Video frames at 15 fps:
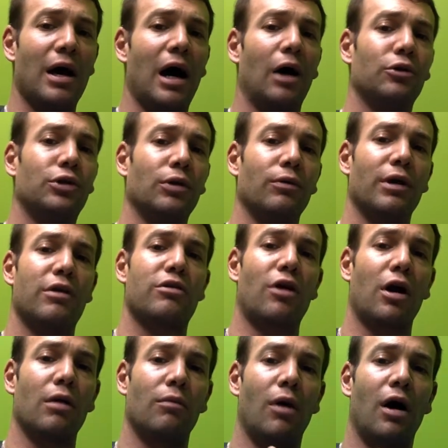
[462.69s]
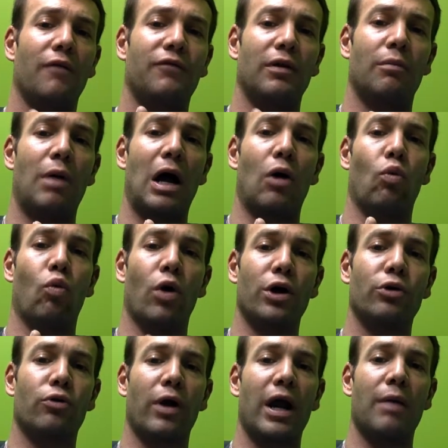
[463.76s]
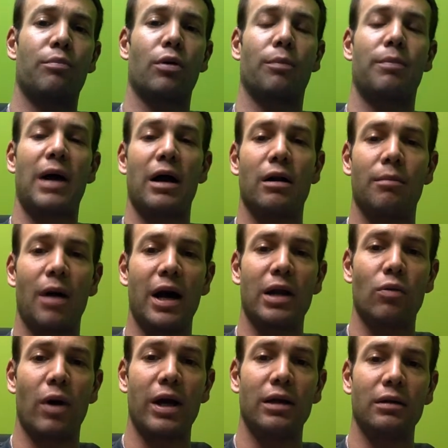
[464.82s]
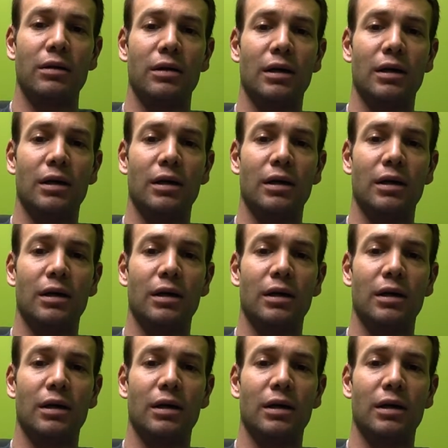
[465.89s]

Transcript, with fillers: I'll generally start them off at about 1 gram per pound of body weight.